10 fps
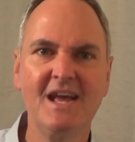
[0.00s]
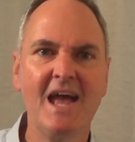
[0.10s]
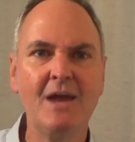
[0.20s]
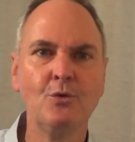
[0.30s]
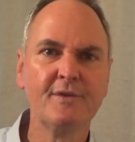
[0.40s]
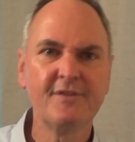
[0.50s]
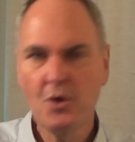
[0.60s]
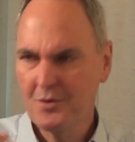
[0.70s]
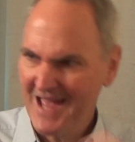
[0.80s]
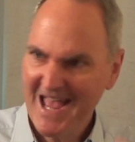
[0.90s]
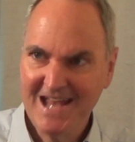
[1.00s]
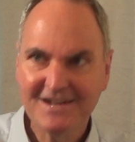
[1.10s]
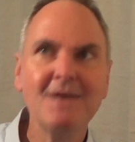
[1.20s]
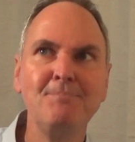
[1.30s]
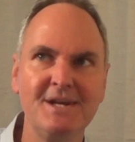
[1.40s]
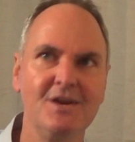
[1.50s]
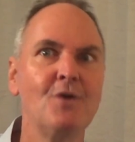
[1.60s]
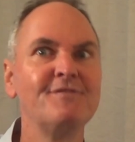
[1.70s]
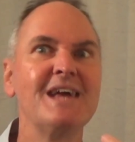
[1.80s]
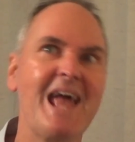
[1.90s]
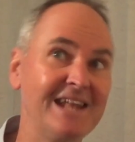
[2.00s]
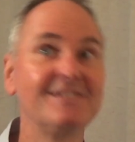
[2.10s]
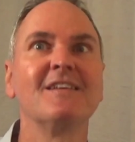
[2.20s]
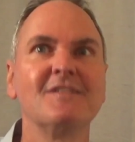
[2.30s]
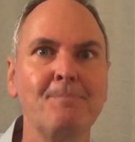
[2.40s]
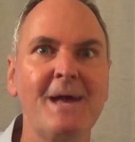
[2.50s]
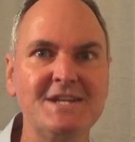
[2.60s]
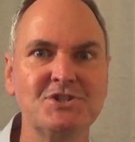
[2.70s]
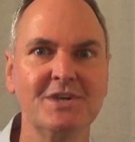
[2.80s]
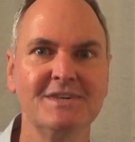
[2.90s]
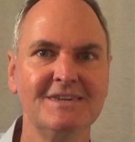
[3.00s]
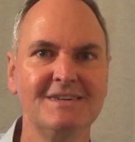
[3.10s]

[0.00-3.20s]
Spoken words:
and also add a bit of anticipation.